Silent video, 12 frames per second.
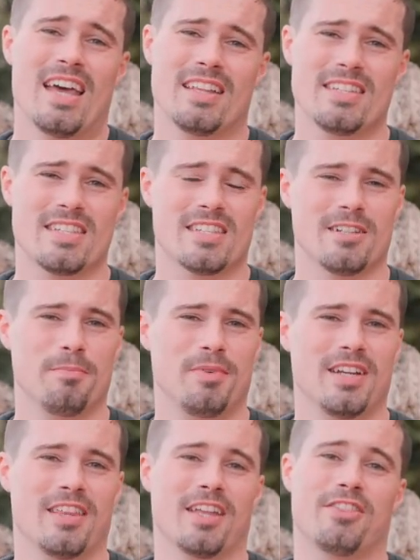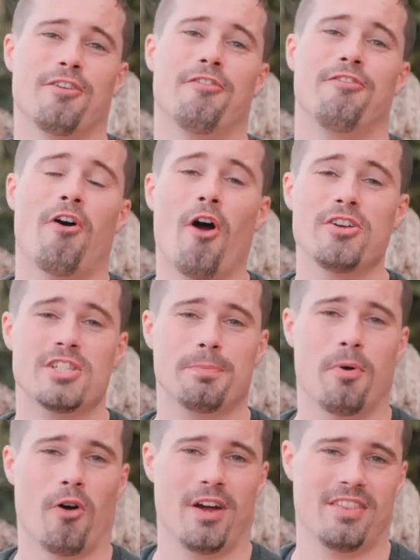And this is simply that the first
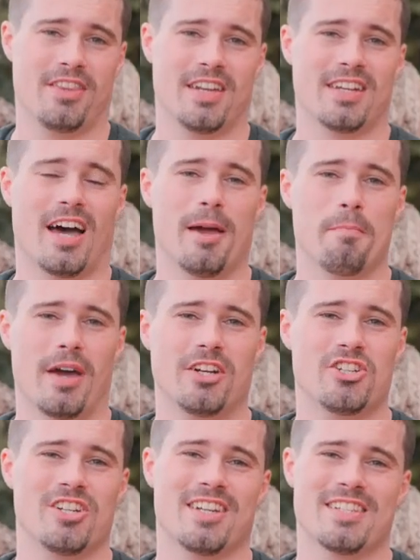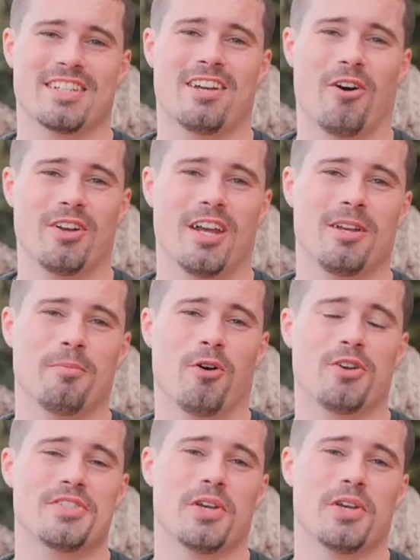point that I mentioned doesn't count anymore.